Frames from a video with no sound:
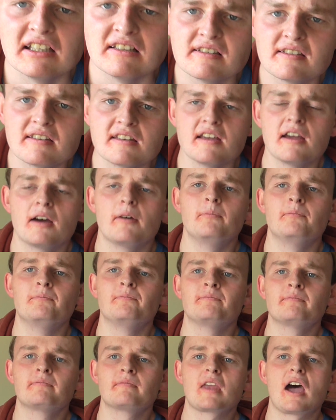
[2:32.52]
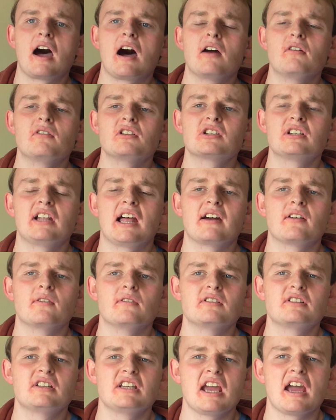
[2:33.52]
is the Irish
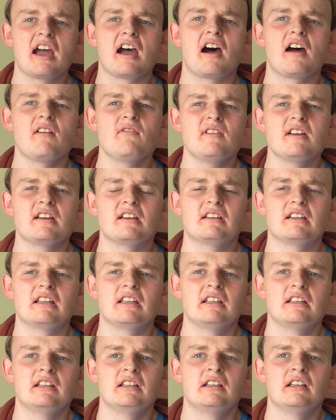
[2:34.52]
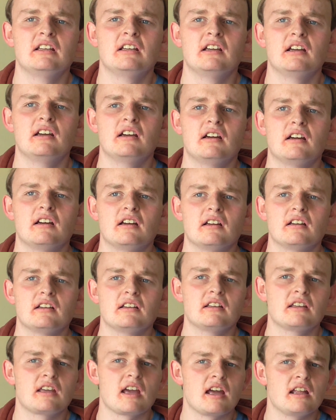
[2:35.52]
language. Yeah, I think
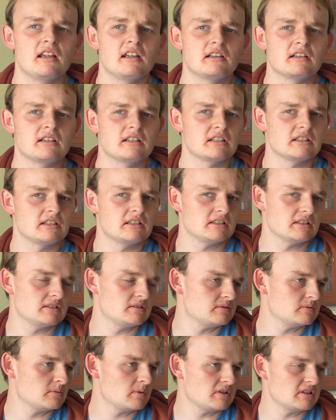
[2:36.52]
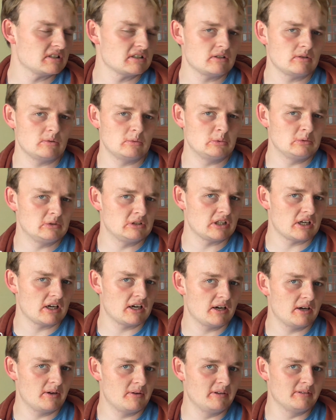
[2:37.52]
Gaelic is what it's called,
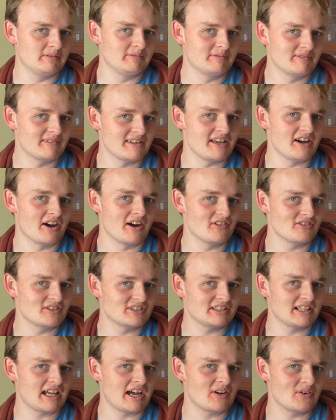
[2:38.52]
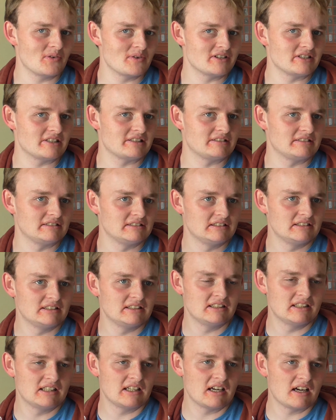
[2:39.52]
the Irish language.
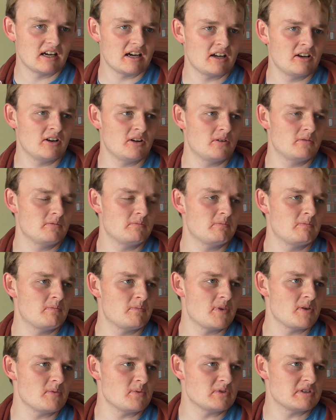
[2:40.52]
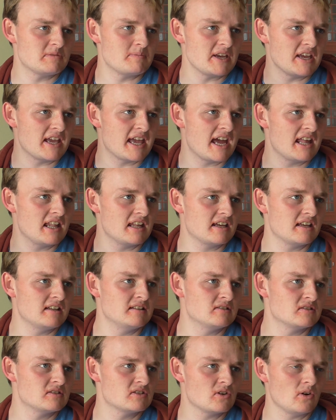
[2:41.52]
I know people speak Gaelic
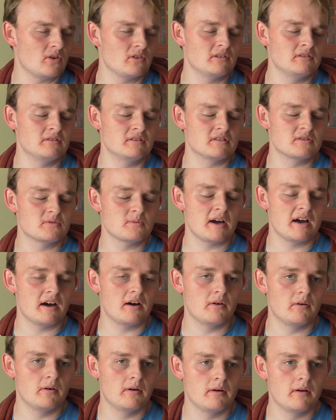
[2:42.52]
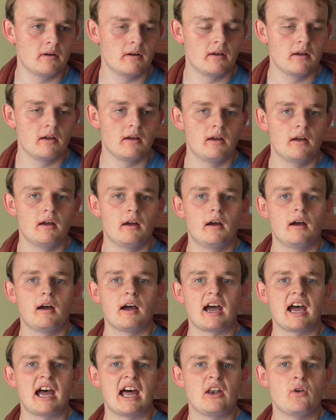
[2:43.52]
in Scotland as well,
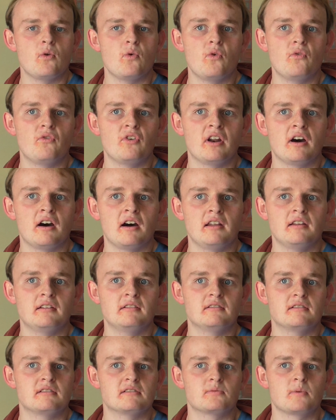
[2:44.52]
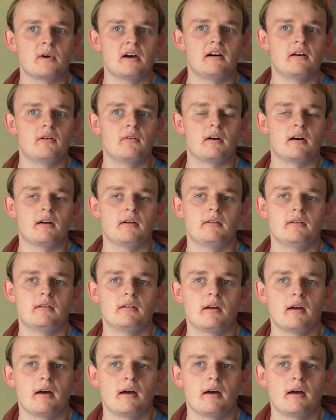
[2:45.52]
and Northern Ireland as well.